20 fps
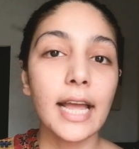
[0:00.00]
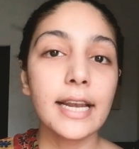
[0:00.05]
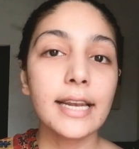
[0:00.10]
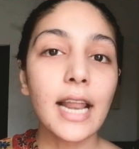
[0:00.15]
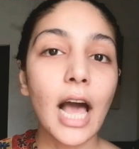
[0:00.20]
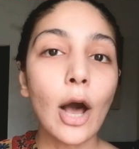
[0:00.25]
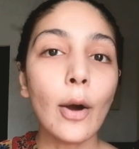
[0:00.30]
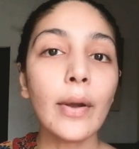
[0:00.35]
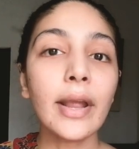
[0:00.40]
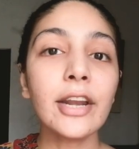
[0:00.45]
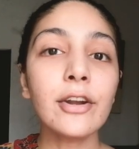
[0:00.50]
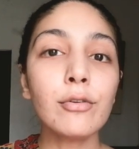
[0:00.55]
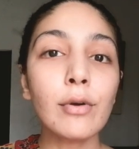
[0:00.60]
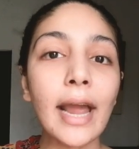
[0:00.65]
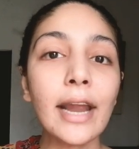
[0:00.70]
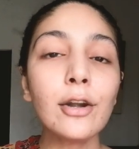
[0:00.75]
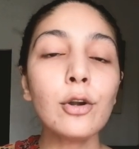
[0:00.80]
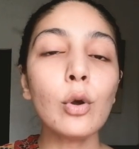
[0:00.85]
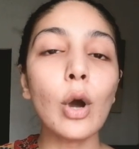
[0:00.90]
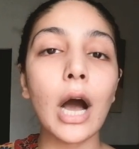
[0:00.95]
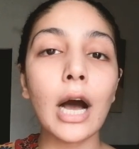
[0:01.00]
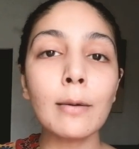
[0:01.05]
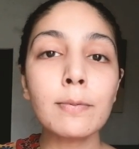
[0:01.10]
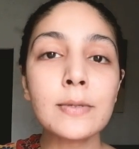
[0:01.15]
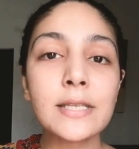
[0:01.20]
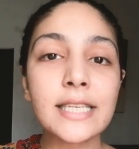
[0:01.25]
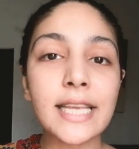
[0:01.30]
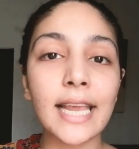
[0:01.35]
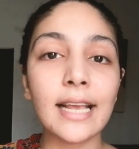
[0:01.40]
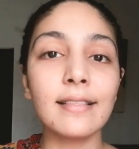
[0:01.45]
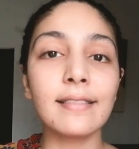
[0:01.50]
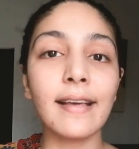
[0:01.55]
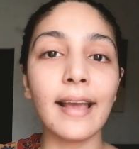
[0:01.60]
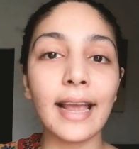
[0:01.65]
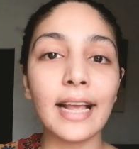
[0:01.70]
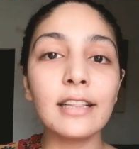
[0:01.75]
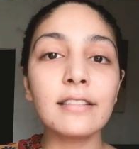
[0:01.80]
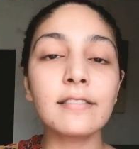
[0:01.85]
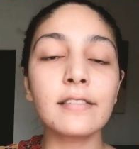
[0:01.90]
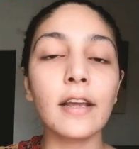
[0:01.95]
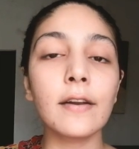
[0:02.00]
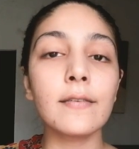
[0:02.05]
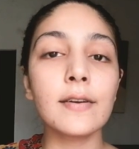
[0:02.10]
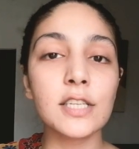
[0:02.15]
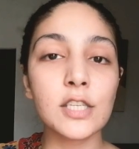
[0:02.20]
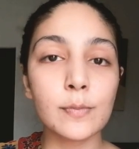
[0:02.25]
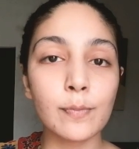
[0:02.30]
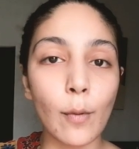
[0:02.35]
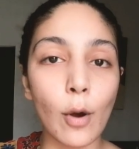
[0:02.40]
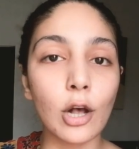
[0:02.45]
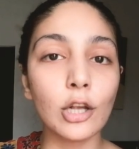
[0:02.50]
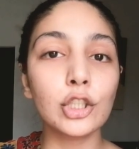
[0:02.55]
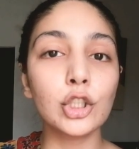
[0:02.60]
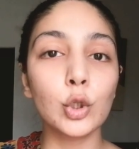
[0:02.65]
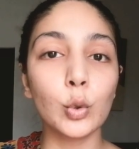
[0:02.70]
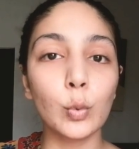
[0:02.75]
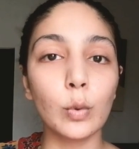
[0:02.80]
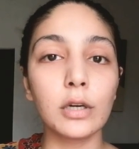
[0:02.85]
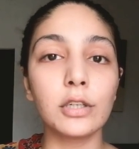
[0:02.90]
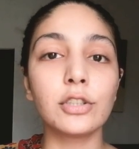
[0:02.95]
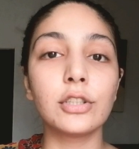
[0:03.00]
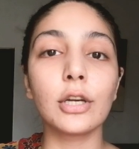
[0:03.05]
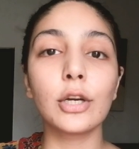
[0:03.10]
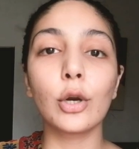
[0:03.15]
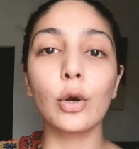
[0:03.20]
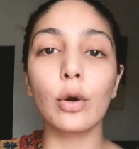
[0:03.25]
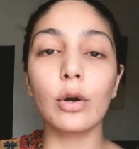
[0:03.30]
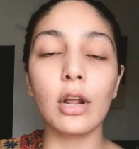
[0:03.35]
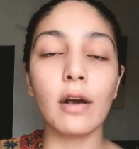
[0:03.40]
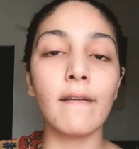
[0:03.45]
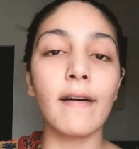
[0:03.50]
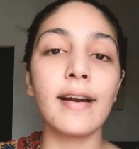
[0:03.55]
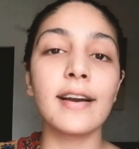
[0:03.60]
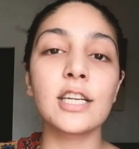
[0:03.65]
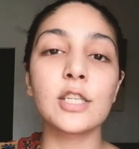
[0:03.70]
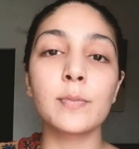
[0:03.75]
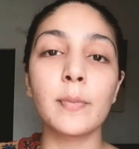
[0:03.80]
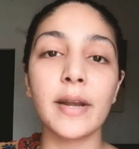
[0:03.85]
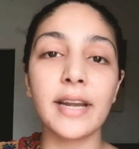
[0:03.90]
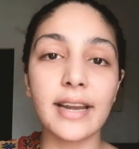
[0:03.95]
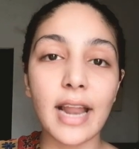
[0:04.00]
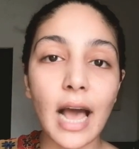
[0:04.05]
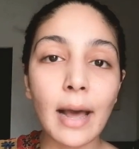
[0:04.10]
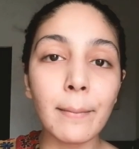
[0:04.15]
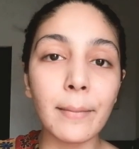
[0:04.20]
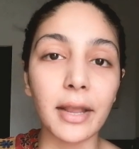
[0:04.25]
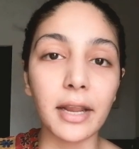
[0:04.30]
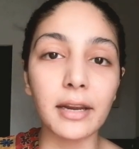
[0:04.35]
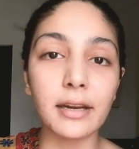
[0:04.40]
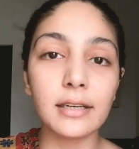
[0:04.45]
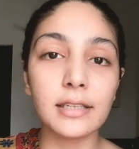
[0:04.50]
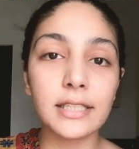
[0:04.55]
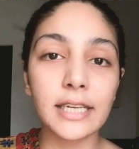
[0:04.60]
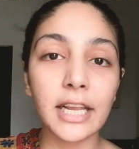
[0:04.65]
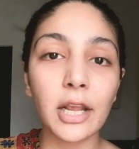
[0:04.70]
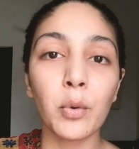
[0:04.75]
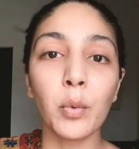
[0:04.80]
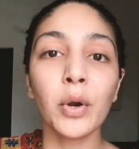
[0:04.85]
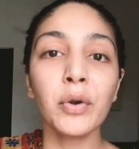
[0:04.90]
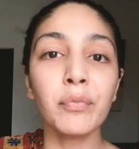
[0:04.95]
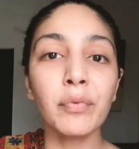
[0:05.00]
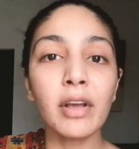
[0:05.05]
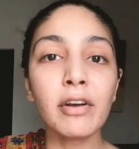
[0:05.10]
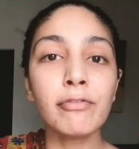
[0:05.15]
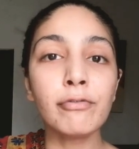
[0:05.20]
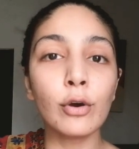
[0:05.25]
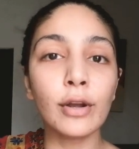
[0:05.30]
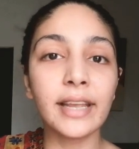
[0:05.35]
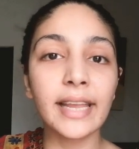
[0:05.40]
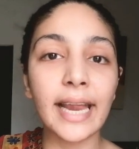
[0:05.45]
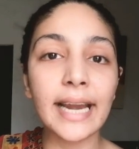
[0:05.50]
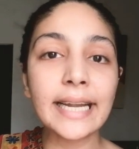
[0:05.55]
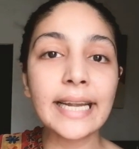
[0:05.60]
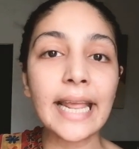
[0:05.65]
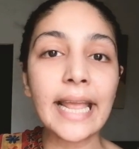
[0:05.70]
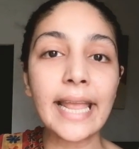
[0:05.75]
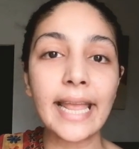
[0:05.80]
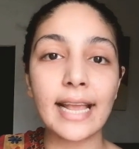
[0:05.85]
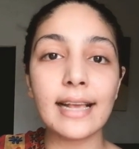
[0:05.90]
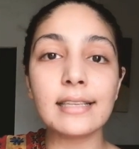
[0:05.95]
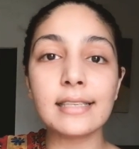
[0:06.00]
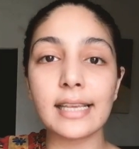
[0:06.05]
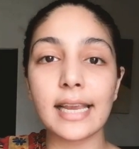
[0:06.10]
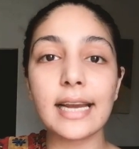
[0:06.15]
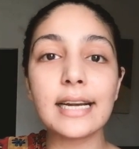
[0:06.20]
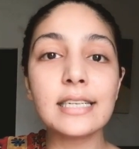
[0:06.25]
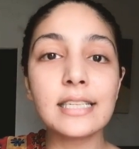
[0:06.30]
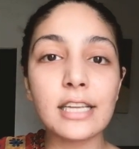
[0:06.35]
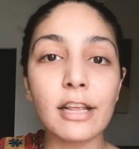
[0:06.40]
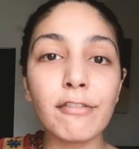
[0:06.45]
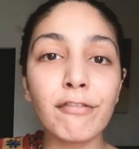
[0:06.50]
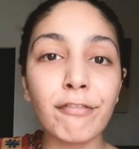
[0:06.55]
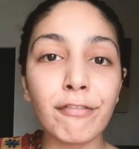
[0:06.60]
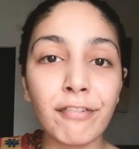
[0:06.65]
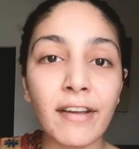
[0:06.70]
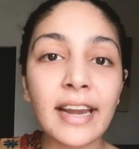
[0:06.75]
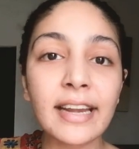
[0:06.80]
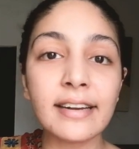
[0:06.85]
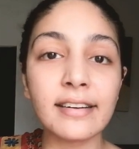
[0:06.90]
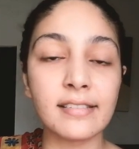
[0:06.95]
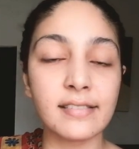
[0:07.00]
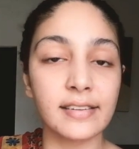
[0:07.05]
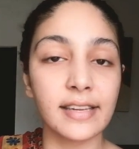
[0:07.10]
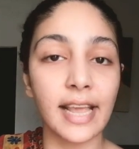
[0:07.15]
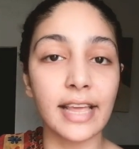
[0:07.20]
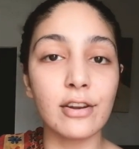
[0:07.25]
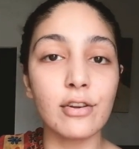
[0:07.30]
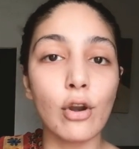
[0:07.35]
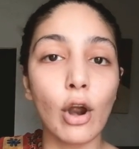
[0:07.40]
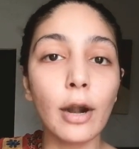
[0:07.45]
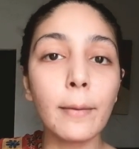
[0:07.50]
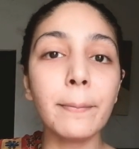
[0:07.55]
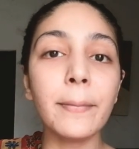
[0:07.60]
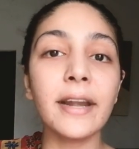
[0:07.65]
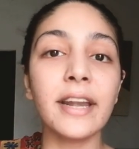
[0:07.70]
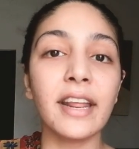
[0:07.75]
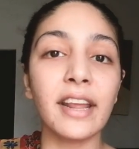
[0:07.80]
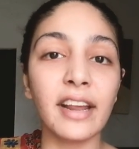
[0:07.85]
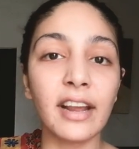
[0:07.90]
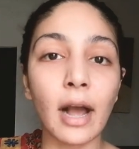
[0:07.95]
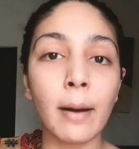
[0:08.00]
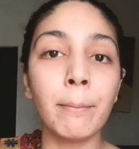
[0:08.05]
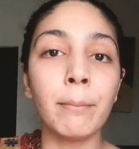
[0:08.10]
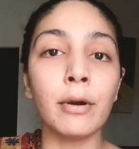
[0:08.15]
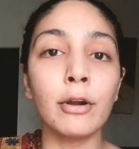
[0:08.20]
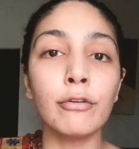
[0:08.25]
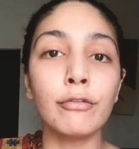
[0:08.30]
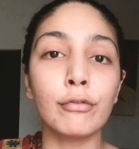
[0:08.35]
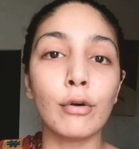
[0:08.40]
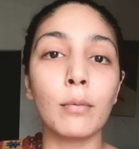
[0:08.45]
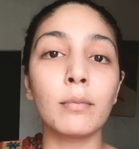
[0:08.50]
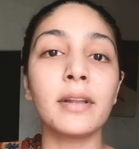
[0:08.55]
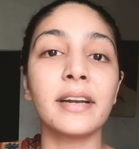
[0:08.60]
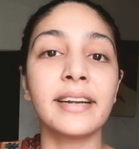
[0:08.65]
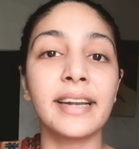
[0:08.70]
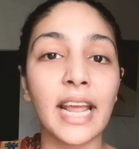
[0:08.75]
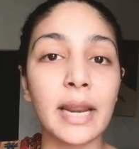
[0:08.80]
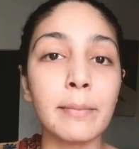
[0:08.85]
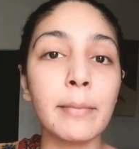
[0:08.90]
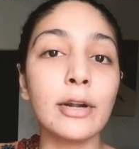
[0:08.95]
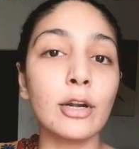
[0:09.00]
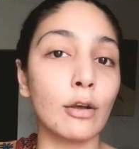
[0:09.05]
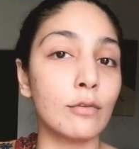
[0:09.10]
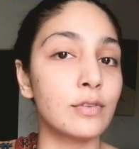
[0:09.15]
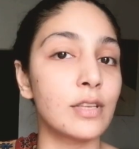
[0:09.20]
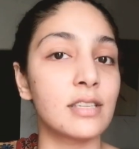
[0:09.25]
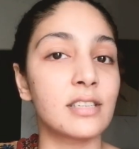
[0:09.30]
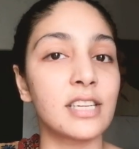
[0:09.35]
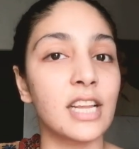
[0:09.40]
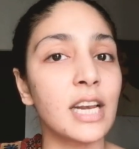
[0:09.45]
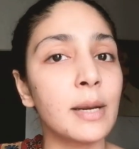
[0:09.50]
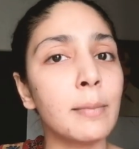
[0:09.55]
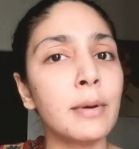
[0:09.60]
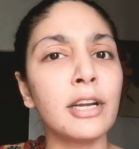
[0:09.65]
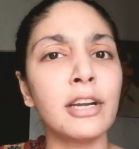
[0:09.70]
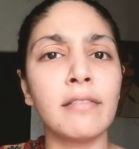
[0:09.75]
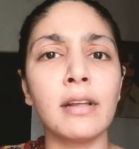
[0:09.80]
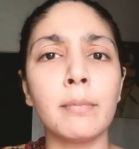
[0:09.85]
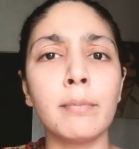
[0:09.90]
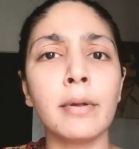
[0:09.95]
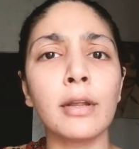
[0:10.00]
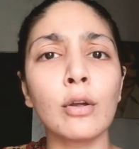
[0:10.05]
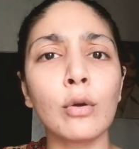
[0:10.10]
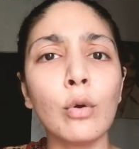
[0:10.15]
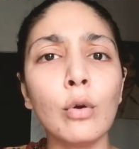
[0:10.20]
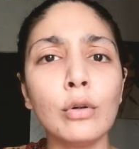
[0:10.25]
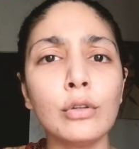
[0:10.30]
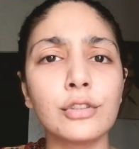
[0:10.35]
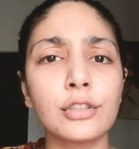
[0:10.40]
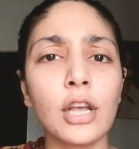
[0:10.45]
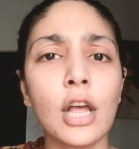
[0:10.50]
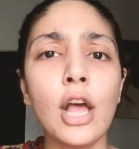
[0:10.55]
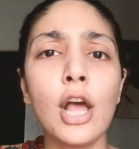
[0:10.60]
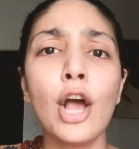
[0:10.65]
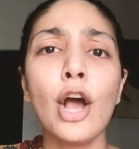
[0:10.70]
Now, in trying to upskill the healthcare response towards the coronavirus pandemic, okay, what we are forgetting is its effects cannot be decoupled from the attainment of sustainable development goals.